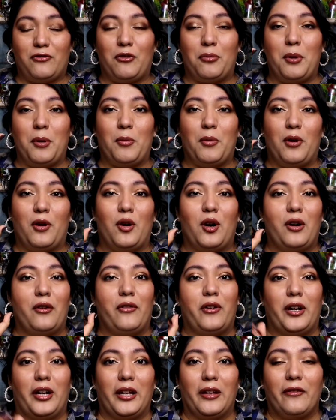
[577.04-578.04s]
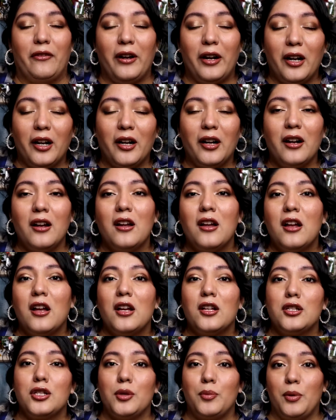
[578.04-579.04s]
people who are very fair
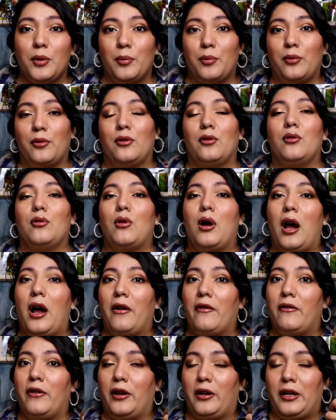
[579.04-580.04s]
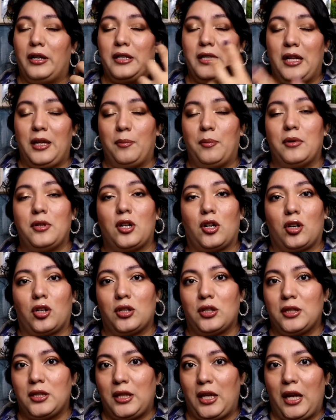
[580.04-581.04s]
to people who have very deep dark
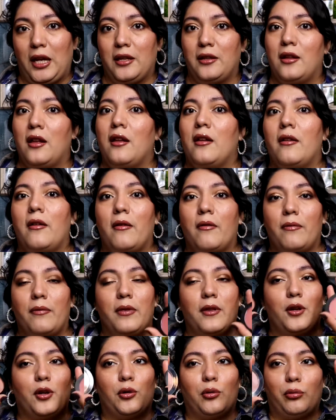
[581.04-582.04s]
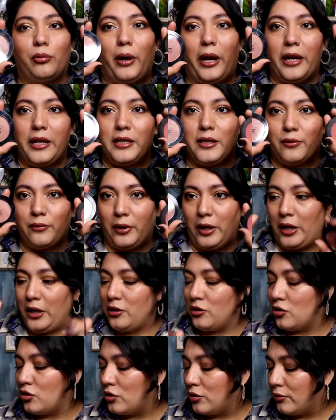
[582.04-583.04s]
skin. Great
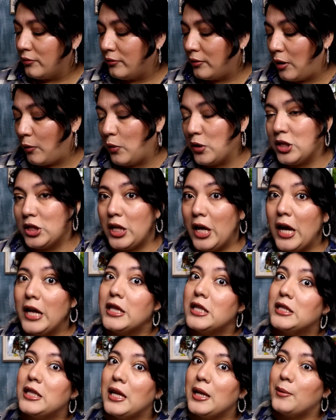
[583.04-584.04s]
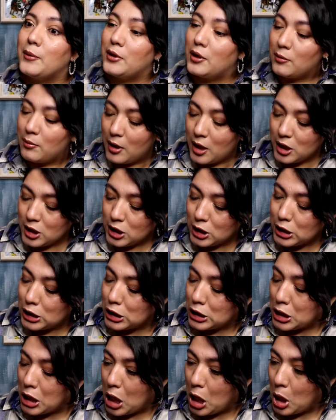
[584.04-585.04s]
range. I wish they had the same with their
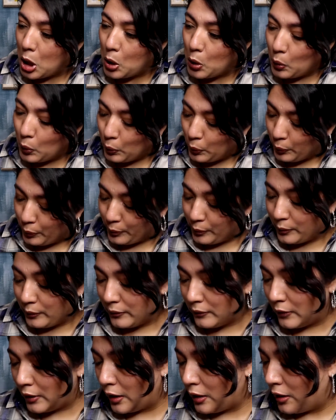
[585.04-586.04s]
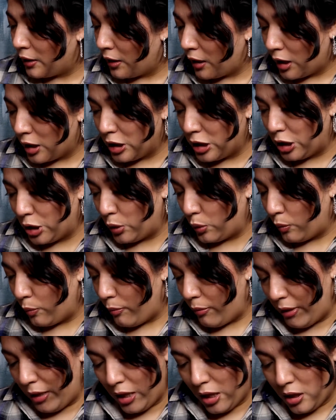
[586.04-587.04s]
bronzers though, to
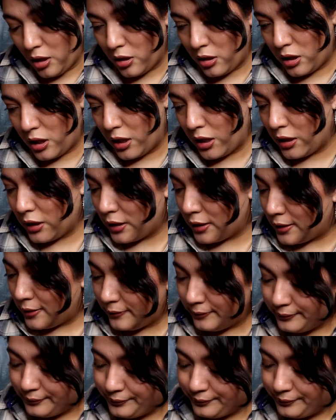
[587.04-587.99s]
be honest.